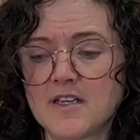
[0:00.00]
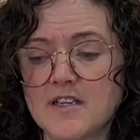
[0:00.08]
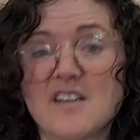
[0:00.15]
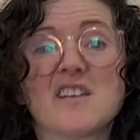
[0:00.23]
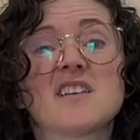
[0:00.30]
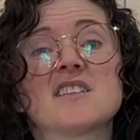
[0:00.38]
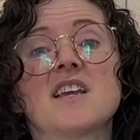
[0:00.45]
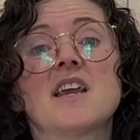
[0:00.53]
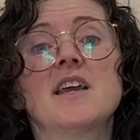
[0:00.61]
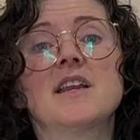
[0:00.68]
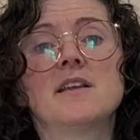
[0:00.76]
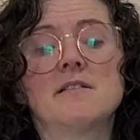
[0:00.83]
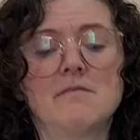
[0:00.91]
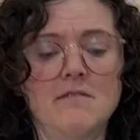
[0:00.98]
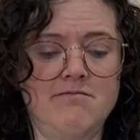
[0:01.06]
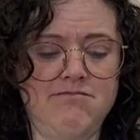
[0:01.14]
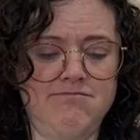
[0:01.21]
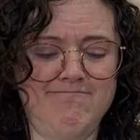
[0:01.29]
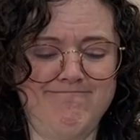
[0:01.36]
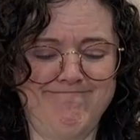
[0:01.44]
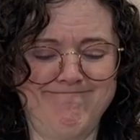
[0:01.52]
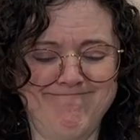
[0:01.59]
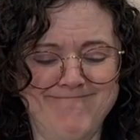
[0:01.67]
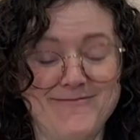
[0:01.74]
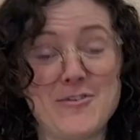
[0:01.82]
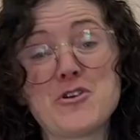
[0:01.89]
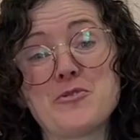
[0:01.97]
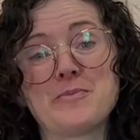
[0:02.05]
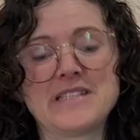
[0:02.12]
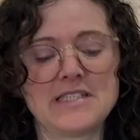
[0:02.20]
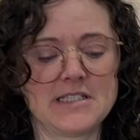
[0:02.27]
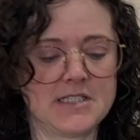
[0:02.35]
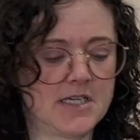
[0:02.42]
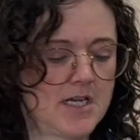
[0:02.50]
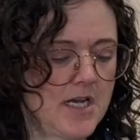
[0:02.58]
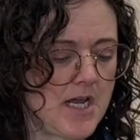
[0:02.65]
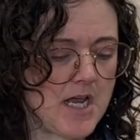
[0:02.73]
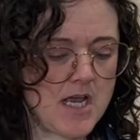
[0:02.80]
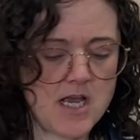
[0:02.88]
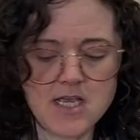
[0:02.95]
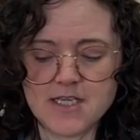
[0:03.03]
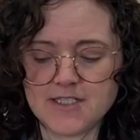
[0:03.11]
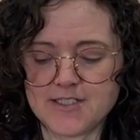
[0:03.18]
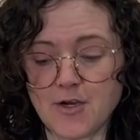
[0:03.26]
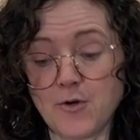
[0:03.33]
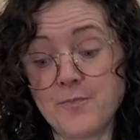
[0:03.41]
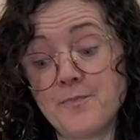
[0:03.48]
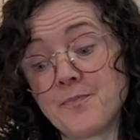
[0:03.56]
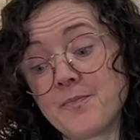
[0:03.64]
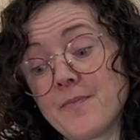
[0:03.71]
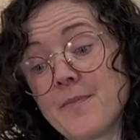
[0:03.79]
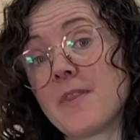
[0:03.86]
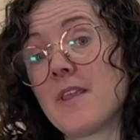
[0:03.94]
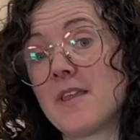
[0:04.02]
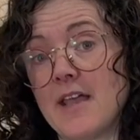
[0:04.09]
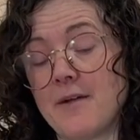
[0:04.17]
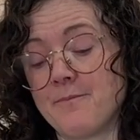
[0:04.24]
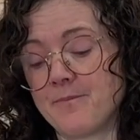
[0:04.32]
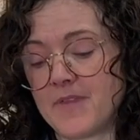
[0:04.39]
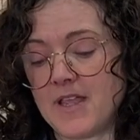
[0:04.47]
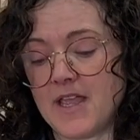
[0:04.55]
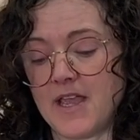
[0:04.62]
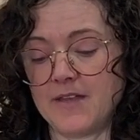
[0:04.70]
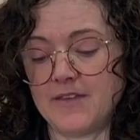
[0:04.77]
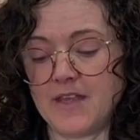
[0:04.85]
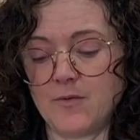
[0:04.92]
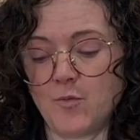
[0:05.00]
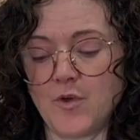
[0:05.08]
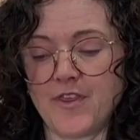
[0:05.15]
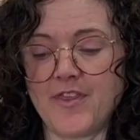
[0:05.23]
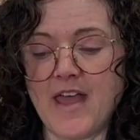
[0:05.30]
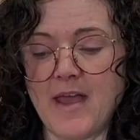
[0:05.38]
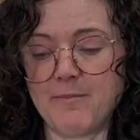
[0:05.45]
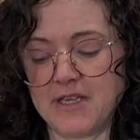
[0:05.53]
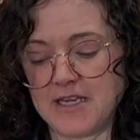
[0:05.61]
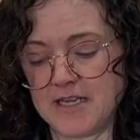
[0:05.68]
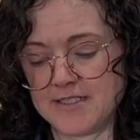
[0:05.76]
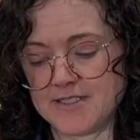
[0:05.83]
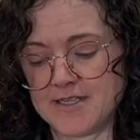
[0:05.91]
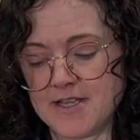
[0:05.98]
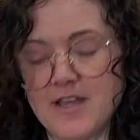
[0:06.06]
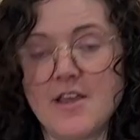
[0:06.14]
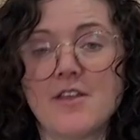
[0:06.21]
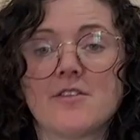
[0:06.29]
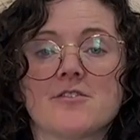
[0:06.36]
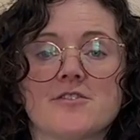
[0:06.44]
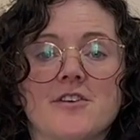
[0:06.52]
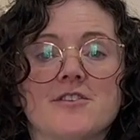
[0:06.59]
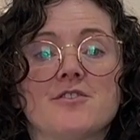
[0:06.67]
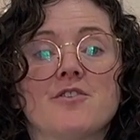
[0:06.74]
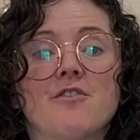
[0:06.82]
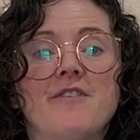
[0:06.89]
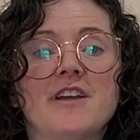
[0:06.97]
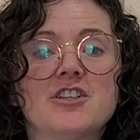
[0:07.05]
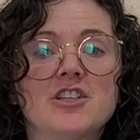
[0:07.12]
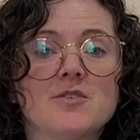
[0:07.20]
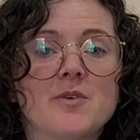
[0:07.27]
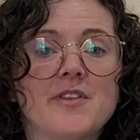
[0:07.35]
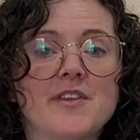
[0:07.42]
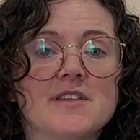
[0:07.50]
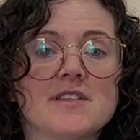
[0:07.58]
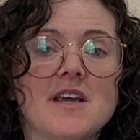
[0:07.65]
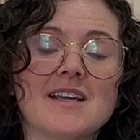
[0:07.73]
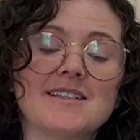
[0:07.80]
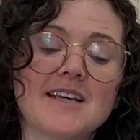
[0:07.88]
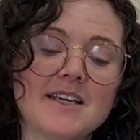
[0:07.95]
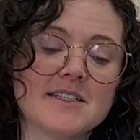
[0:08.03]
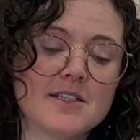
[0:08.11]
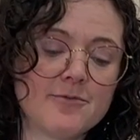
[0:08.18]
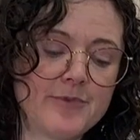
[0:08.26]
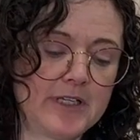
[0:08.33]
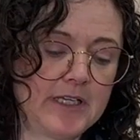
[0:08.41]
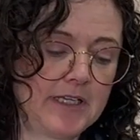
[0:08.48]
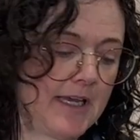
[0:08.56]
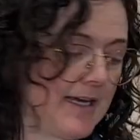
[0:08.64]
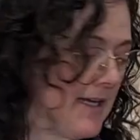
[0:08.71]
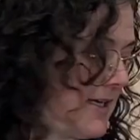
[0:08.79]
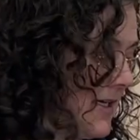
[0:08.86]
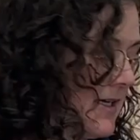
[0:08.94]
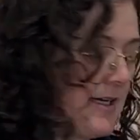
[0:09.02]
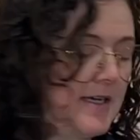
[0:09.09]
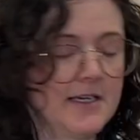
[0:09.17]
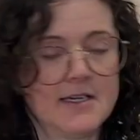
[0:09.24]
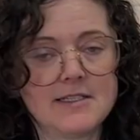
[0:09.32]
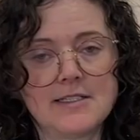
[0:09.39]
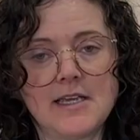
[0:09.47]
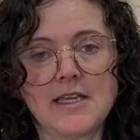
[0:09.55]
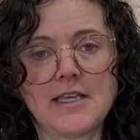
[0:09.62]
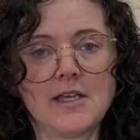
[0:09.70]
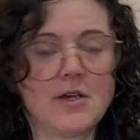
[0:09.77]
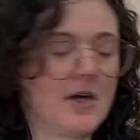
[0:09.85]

because I ate it. Oops. So yeah, and then with that, because there's also no veggies with this, I tend to really like taking